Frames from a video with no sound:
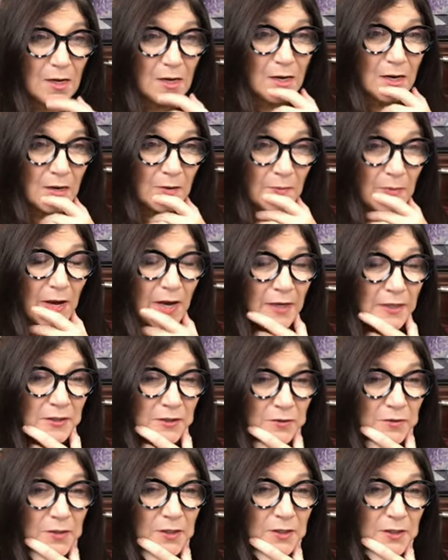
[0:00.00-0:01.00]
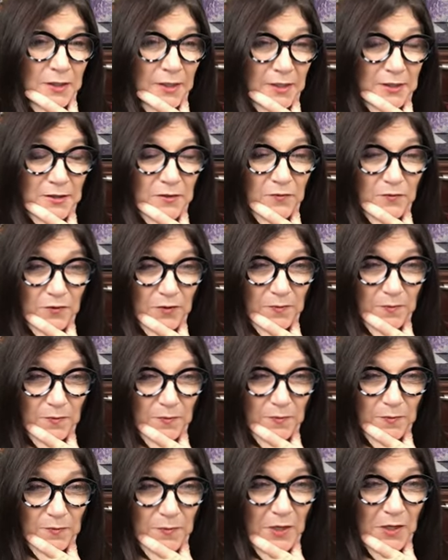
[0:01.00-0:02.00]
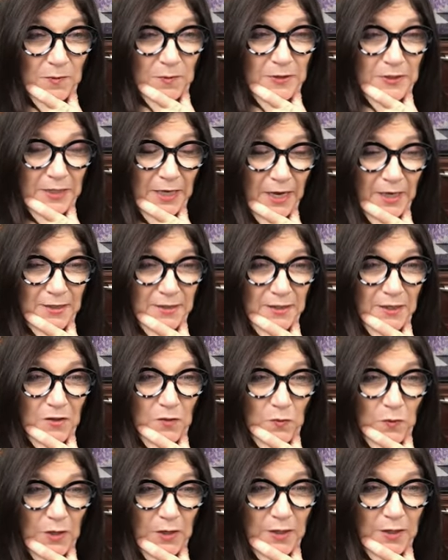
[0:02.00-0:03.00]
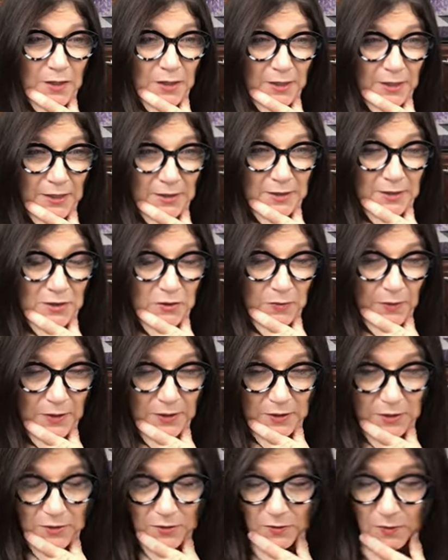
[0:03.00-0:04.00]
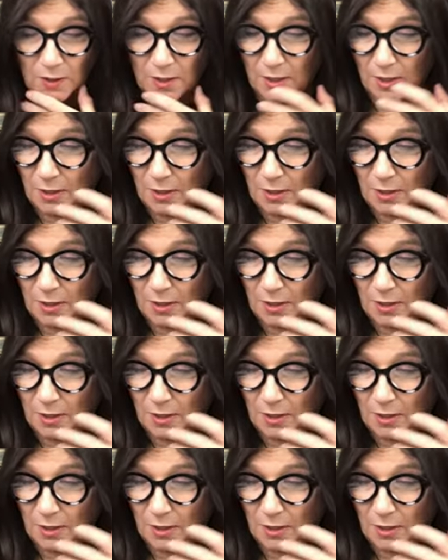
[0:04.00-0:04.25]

Um, I do a cleanse from Melba's asking, what cleanse do I do?